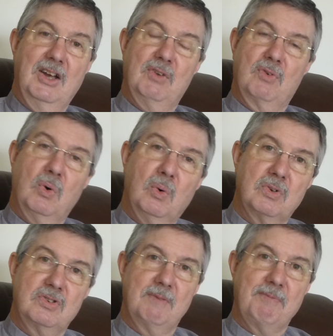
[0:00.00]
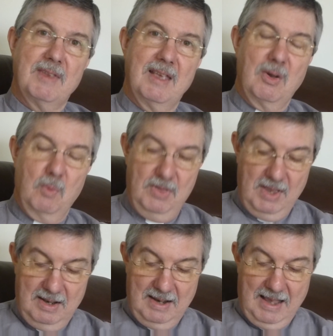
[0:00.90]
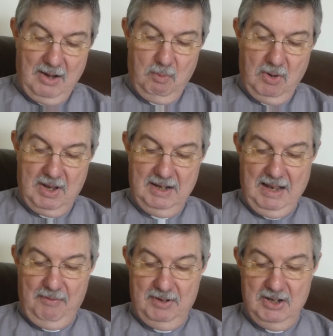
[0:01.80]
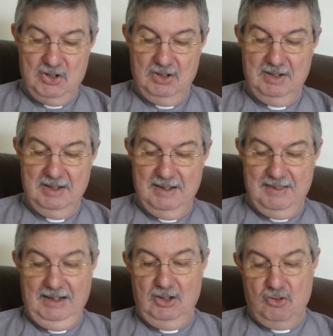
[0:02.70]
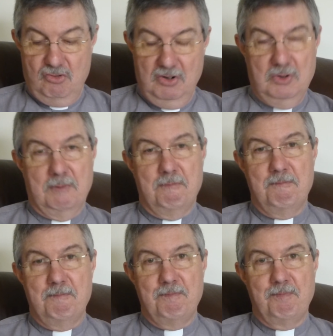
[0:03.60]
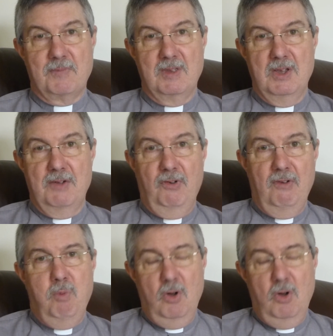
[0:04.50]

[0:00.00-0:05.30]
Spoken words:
And of course, within our working definition, that is true. For if